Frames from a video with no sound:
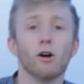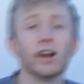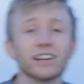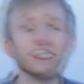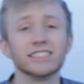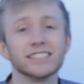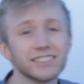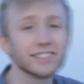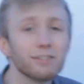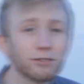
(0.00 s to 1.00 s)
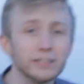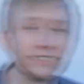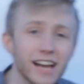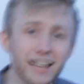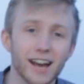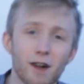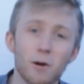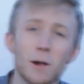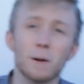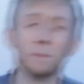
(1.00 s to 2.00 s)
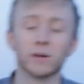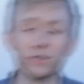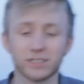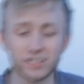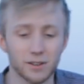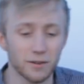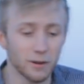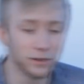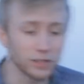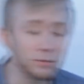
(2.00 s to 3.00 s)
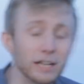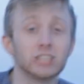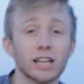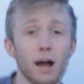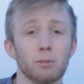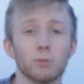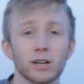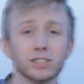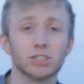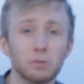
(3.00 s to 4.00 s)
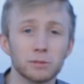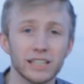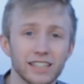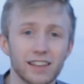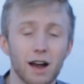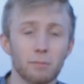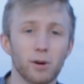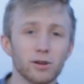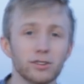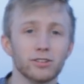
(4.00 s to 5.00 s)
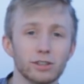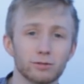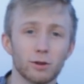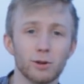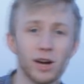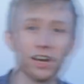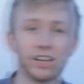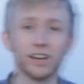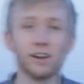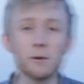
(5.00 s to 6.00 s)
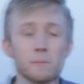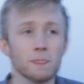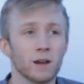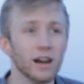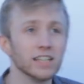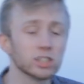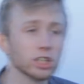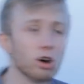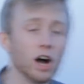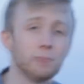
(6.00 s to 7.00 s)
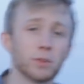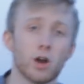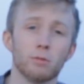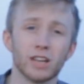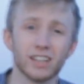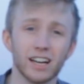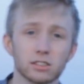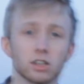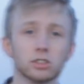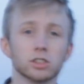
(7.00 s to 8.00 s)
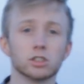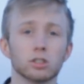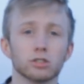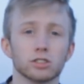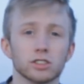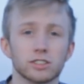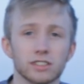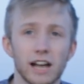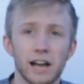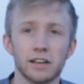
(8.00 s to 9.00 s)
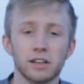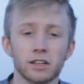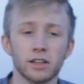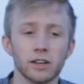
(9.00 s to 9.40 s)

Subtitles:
Alright guys, it's a different day now because something actually happened when I jumped in that pond from earlier. I actually got hypothermia and I had to go to the doctors, and